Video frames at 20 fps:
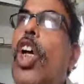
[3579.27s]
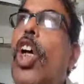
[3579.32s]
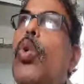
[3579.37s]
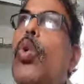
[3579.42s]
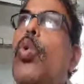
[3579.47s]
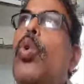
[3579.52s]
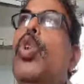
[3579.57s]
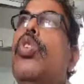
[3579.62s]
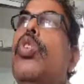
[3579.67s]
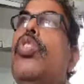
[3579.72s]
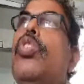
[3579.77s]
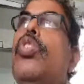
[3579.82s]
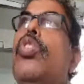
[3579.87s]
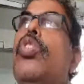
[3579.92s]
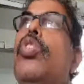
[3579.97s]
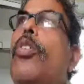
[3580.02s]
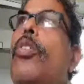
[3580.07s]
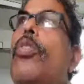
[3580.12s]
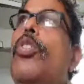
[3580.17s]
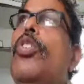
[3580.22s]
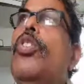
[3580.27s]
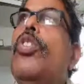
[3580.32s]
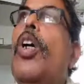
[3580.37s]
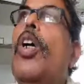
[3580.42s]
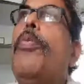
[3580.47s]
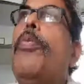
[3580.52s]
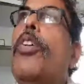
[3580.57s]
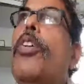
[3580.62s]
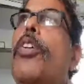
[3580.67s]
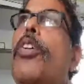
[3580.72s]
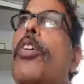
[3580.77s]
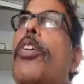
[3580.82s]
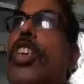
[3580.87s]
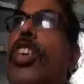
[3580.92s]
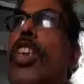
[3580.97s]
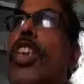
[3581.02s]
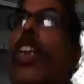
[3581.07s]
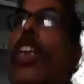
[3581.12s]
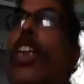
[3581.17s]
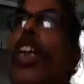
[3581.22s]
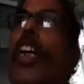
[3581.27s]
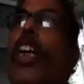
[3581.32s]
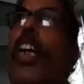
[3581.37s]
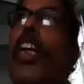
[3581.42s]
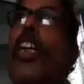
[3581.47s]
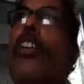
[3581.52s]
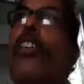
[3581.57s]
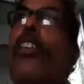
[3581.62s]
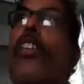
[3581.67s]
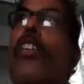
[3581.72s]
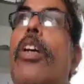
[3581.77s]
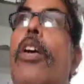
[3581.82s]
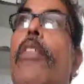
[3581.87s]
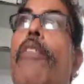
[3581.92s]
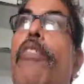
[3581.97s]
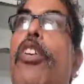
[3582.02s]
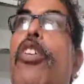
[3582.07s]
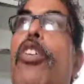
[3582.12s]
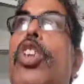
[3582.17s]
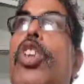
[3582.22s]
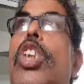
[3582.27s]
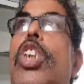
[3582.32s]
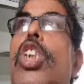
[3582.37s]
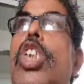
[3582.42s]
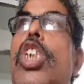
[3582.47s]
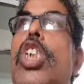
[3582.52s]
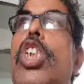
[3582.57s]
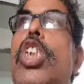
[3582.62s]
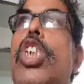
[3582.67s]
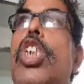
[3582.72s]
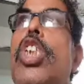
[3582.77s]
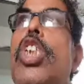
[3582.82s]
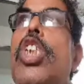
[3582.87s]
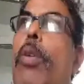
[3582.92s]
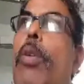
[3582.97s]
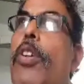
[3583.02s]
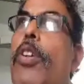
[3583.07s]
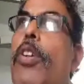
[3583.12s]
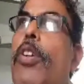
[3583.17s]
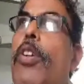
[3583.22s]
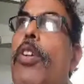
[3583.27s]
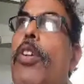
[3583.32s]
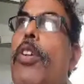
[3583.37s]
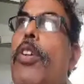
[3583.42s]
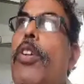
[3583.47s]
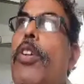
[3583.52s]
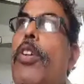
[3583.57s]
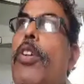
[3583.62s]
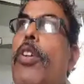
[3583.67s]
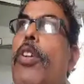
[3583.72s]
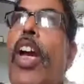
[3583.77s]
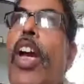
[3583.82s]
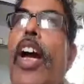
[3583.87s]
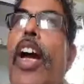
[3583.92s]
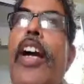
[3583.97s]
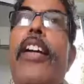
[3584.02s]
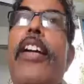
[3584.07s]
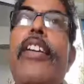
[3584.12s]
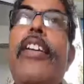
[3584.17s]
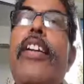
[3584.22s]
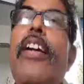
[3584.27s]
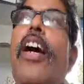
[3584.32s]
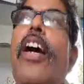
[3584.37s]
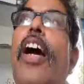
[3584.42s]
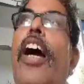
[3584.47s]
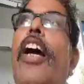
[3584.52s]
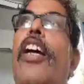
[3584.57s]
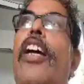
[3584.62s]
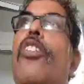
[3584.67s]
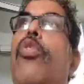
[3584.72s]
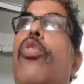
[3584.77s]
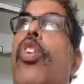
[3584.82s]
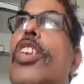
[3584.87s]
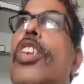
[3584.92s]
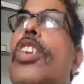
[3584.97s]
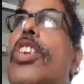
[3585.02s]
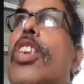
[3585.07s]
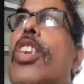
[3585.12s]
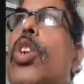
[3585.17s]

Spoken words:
which we have to consider in our futuristic form of education. And what is the